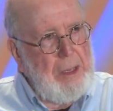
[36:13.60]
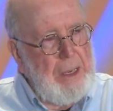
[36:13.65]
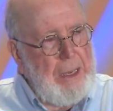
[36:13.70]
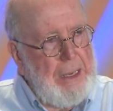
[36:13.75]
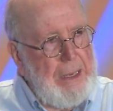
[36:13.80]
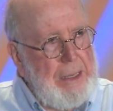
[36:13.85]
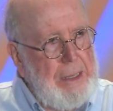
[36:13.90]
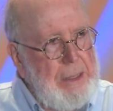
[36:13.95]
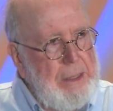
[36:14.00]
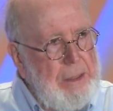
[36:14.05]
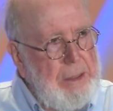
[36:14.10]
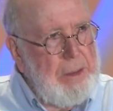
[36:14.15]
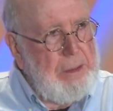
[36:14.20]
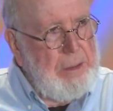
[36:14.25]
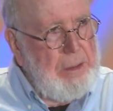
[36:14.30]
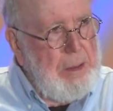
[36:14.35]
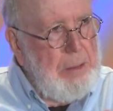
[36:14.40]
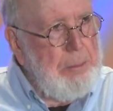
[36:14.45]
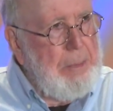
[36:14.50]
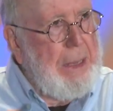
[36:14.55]
in
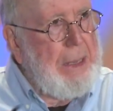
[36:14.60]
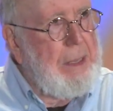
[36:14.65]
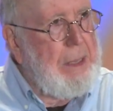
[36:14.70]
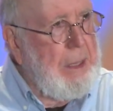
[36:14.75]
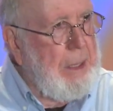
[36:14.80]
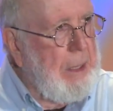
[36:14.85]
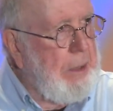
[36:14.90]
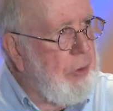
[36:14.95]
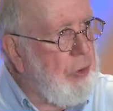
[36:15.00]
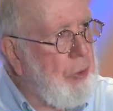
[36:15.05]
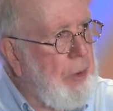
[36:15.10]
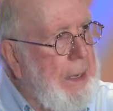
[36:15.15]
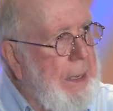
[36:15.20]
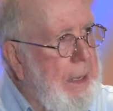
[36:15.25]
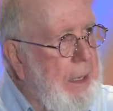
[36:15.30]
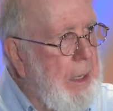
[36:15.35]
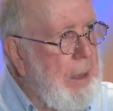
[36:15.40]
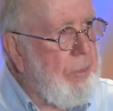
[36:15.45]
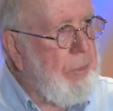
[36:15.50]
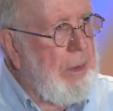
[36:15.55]
the making and
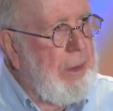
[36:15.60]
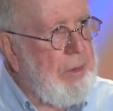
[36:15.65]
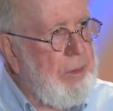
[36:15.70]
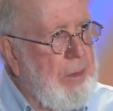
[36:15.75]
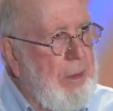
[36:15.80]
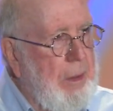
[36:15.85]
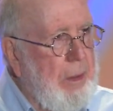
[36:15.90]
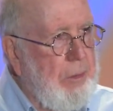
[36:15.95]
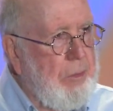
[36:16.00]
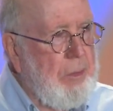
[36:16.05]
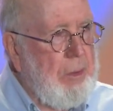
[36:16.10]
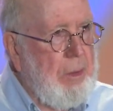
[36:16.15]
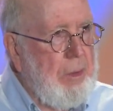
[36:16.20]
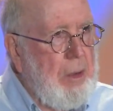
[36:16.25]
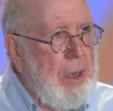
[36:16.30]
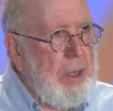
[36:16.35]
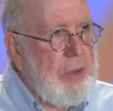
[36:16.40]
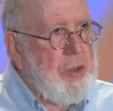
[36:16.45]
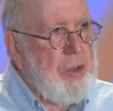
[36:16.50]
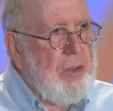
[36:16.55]
training of these things,
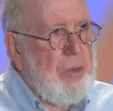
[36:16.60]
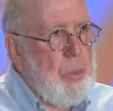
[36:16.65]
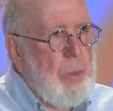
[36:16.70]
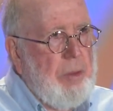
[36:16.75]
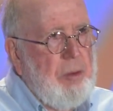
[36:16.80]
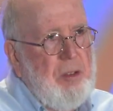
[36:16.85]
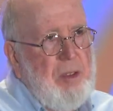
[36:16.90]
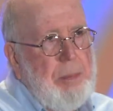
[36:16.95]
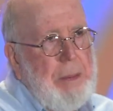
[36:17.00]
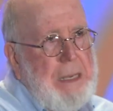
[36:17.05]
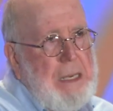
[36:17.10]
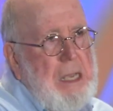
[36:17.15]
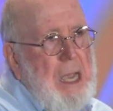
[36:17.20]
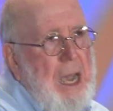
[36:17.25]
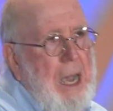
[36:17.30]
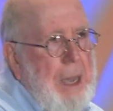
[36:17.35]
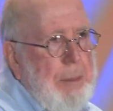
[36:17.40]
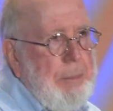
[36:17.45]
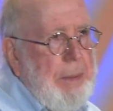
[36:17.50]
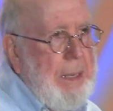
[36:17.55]
not just whether it's been
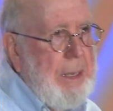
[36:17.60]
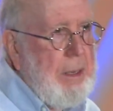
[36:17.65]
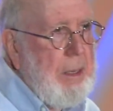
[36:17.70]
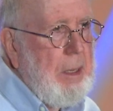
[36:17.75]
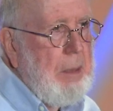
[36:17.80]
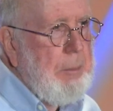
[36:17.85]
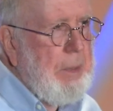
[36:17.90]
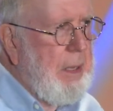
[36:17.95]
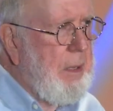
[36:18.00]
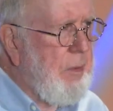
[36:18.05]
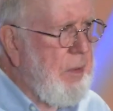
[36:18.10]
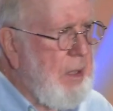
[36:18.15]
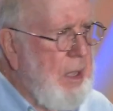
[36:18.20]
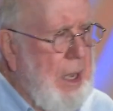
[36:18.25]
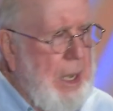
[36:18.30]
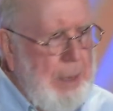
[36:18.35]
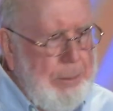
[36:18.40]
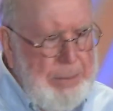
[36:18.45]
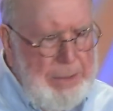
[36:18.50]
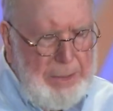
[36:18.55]
copied, because
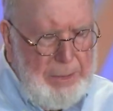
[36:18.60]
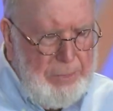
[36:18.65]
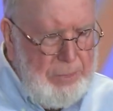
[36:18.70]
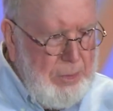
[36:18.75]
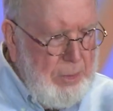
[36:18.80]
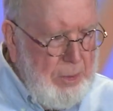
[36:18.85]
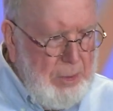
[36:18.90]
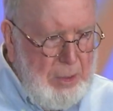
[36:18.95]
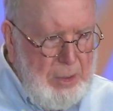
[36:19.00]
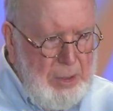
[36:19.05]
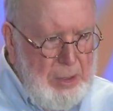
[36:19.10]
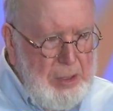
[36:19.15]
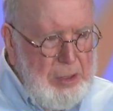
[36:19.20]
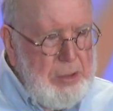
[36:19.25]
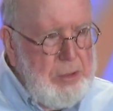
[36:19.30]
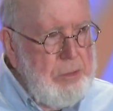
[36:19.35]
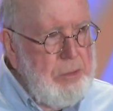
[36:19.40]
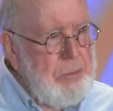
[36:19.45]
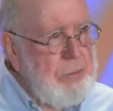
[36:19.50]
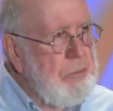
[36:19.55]
copies
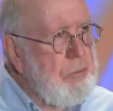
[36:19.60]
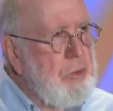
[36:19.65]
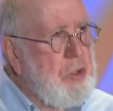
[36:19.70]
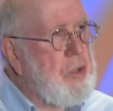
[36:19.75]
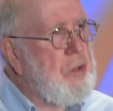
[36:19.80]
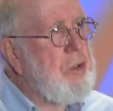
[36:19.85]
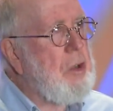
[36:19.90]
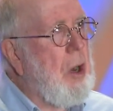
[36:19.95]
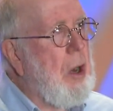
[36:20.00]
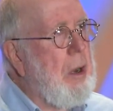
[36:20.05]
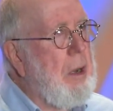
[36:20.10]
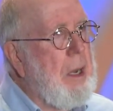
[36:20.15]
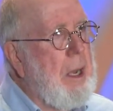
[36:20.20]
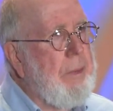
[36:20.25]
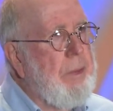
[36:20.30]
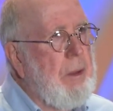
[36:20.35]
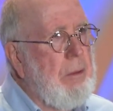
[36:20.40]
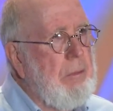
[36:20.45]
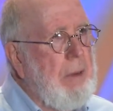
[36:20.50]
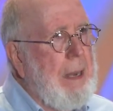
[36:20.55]
just are
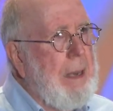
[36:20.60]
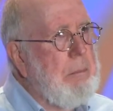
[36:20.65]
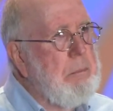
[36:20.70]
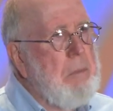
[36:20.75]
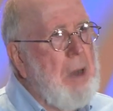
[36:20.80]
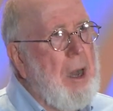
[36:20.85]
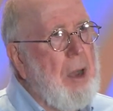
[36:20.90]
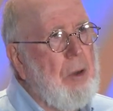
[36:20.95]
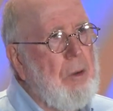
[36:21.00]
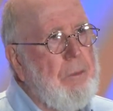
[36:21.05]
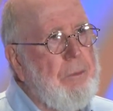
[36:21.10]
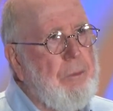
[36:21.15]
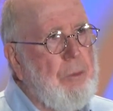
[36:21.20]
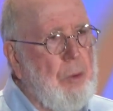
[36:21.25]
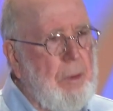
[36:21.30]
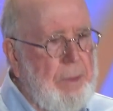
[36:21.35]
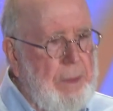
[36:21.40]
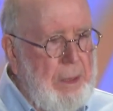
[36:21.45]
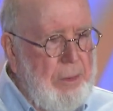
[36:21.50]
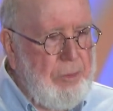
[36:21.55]
not the right model
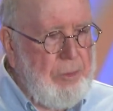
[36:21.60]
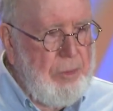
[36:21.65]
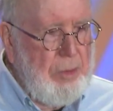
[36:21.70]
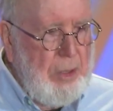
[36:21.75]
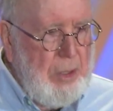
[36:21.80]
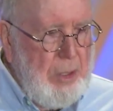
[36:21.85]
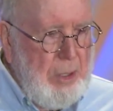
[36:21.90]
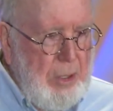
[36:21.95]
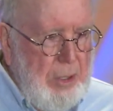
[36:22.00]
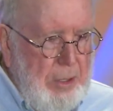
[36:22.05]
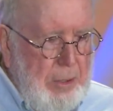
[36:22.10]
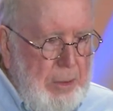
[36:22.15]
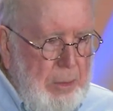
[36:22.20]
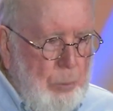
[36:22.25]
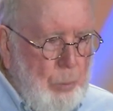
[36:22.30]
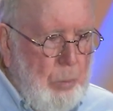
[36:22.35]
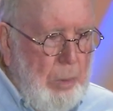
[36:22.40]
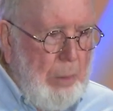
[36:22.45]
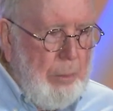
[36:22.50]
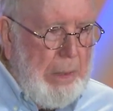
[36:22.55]
for this.
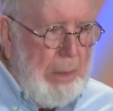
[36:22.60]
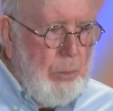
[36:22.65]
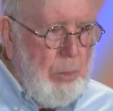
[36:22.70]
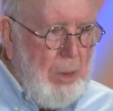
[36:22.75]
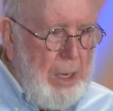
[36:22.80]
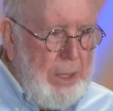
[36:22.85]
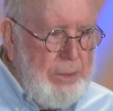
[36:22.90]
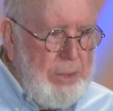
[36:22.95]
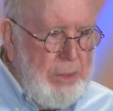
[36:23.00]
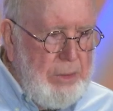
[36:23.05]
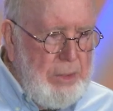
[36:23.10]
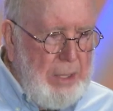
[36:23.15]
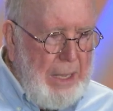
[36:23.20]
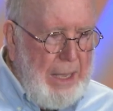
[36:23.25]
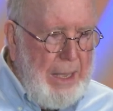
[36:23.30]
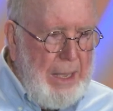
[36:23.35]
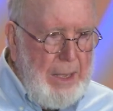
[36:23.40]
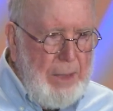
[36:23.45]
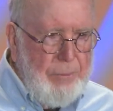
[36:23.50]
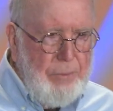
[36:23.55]
What we want to
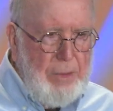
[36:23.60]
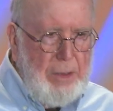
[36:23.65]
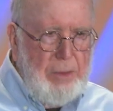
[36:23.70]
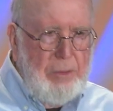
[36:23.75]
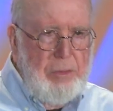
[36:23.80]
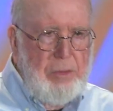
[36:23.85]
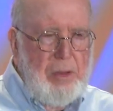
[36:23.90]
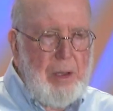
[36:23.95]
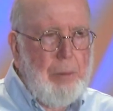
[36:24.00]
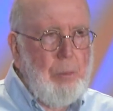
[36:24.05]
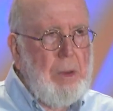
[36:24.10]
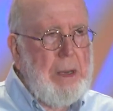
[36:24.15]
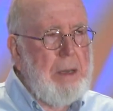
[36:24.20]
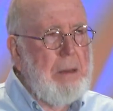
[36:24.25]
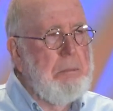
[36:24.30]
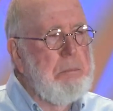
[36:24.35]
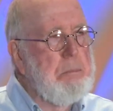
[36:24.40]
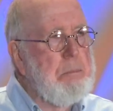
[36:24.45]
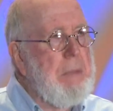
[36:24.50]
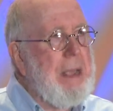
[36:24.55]
have is some way to
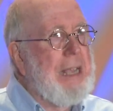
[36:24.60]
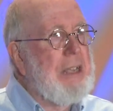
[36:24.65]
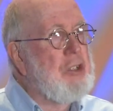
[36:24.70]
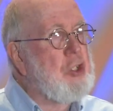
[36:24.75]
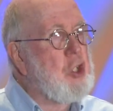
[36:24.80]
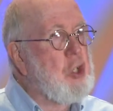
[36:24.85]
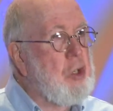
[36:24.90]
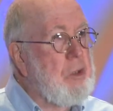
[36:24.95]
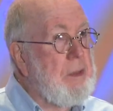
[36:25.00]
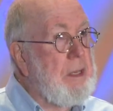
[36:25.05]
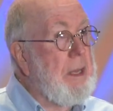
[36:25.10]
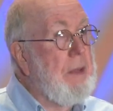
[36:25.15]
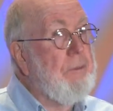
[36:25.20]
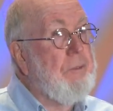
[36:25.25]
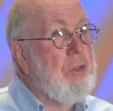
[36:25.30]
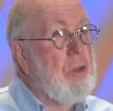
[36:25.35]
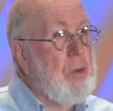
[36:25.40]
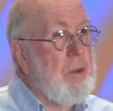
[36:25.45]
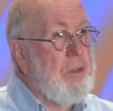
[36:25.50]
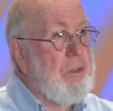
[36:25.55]
measure the
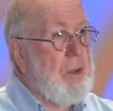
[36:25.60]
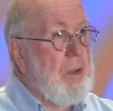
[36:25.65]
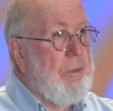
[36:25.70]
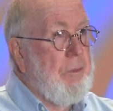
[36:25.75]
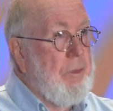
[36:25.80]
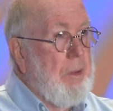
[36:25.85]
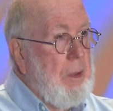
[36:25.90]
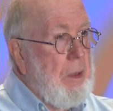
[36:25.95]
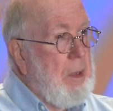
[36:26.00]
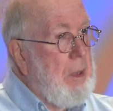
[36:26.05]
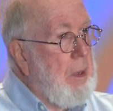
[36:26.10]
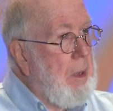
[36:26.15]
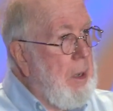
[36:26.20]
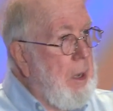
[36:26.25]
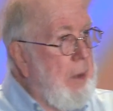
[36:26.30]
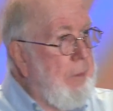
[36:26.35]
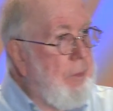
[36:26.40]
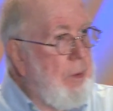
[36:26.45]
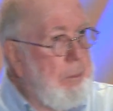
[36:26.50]
influence of, of a